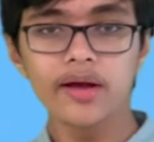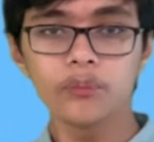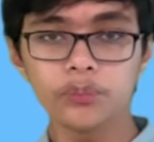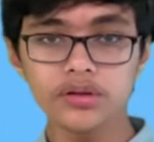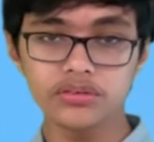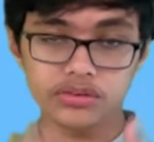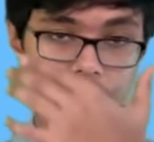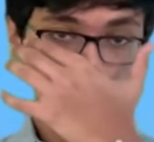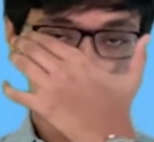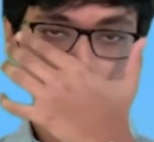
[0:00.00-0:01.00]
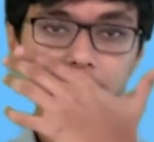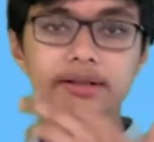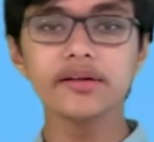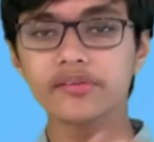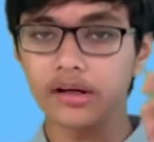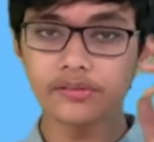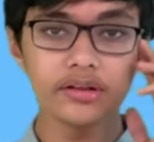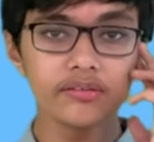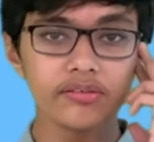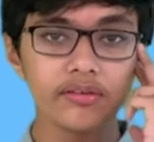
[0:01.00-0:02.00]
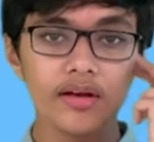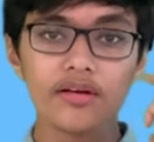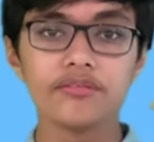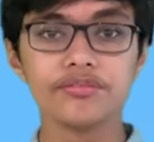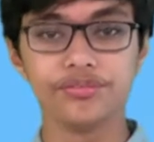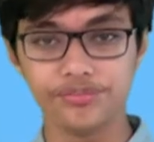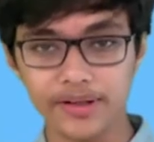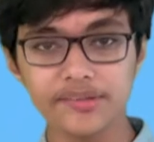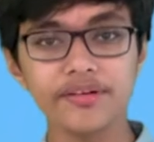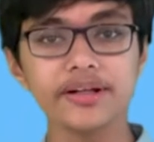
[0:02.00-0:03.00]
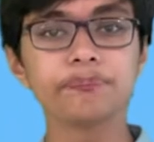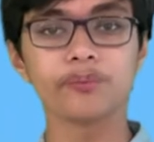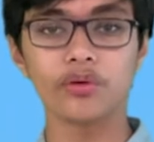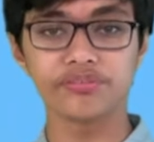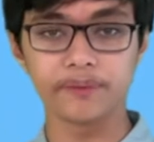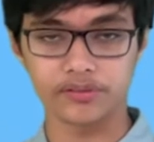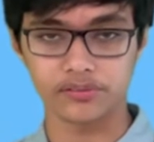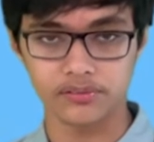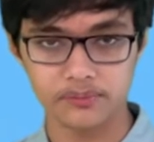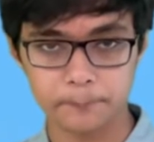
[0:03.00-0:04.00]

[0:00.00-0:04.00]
which make these countries very, very prosperous.